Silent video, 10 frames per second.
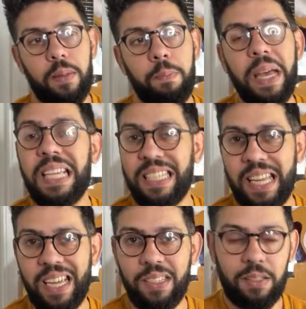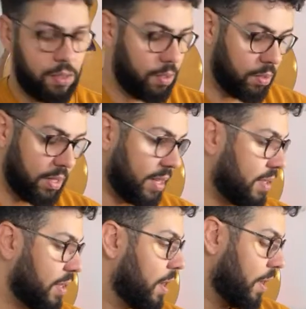bass lines that
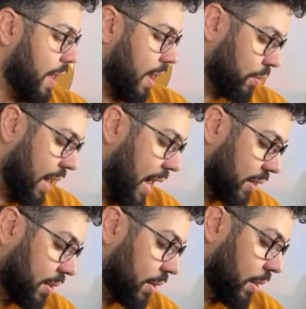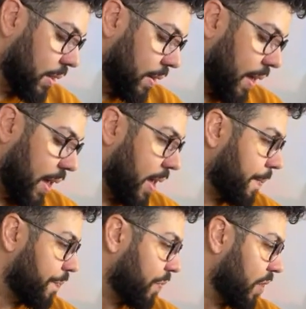I could add.
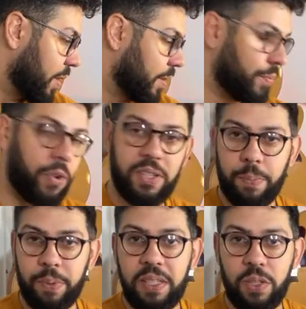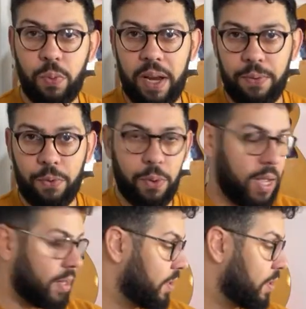And for example, this is what I've
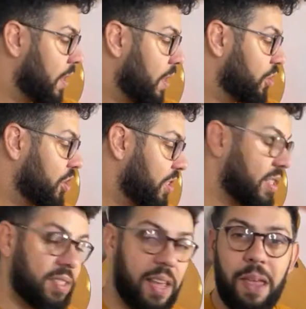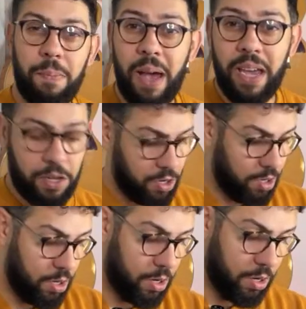created. Just it's A minor,